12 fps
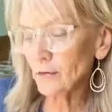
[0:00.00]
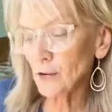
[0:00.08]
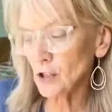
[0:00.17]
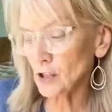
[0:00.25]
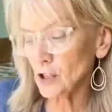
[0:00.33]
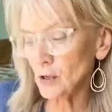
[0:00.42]

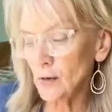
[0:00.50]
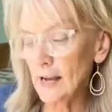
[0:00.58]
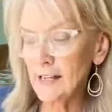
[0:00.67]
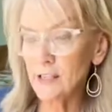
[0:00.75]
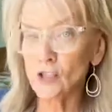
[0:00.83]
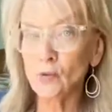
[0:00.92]
refer to
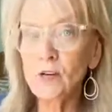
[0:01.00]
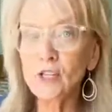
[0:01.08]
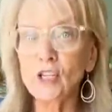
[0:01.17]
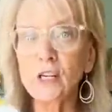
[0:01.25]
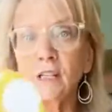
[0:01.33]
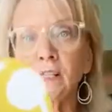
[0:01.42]
as
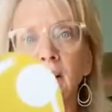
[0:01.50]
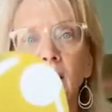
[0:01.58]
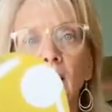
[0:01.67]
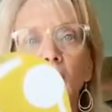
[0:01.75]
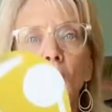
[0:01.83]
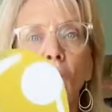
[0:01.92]
swishies
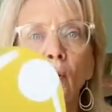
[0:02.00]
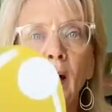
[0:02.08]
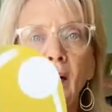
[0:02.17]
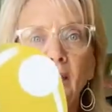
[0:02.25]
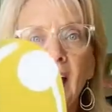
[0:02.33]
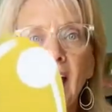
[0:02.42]

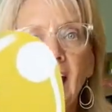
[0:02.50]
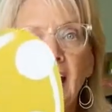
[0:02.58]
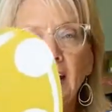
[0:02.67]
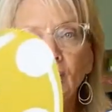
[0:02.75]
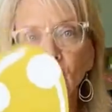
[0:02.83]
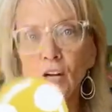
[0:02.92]
around the
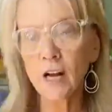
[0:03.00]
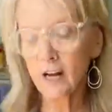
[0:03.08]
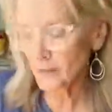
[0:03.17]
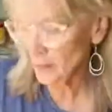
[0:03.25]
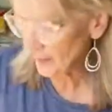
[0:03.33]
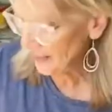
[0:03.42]
edge of the